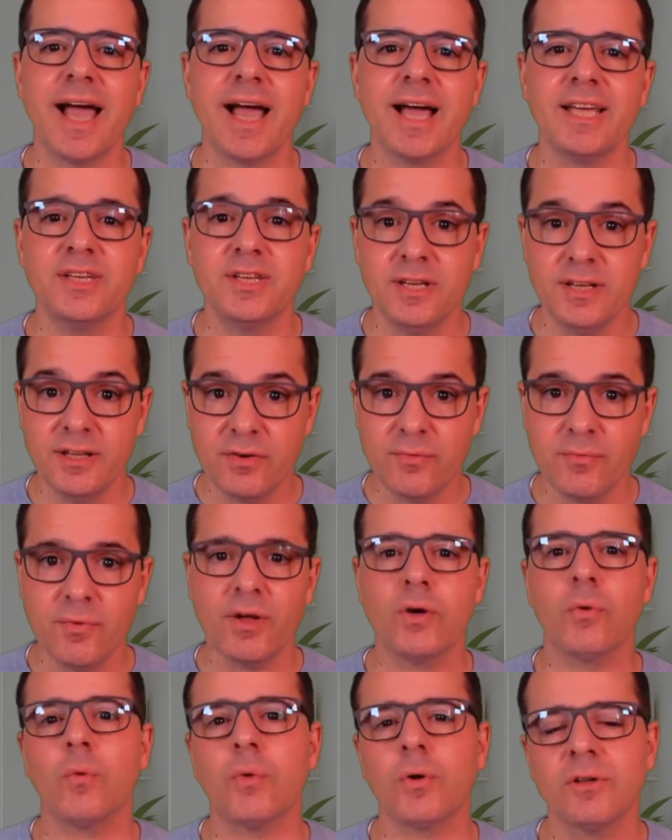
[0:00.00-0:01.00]
action in
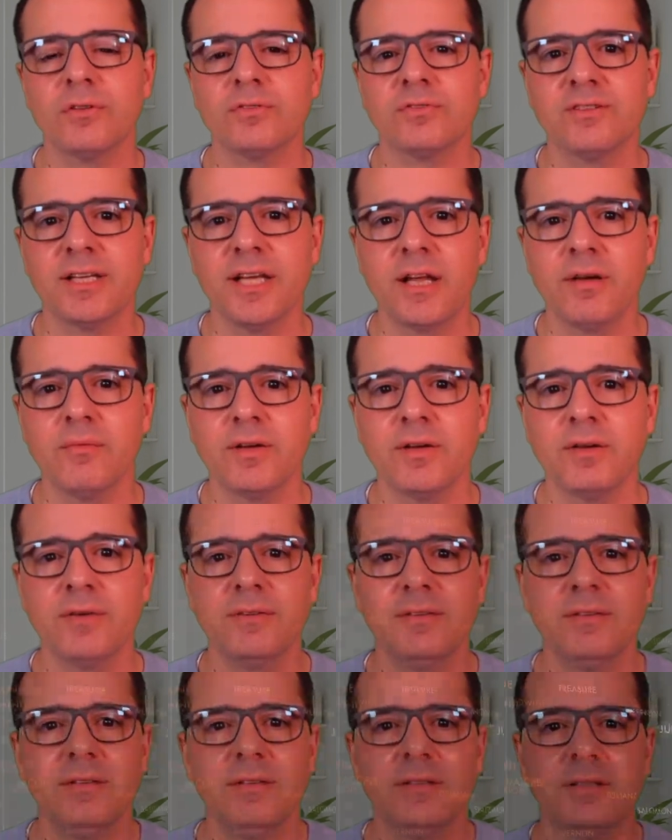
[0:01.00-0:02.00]
real-world
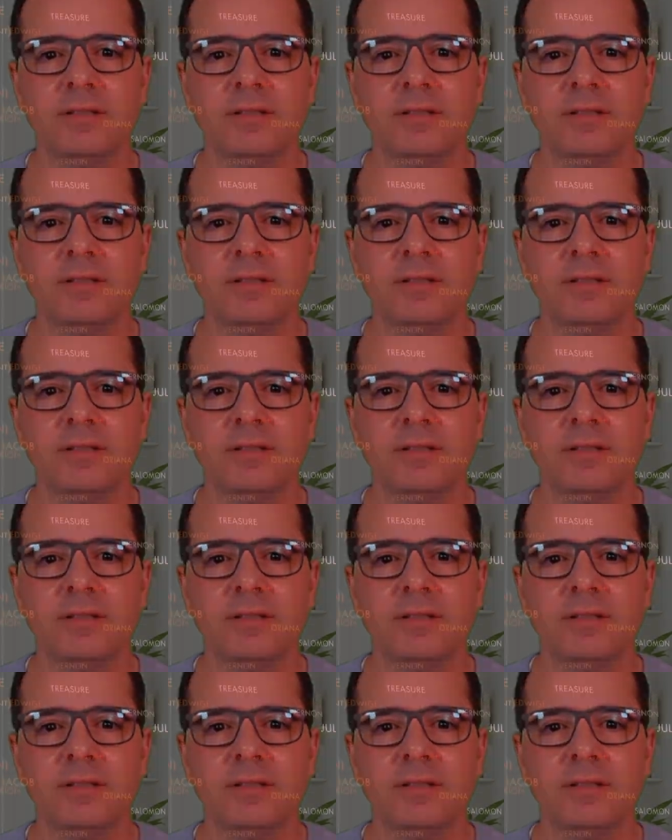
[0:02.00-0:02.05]
scenarios.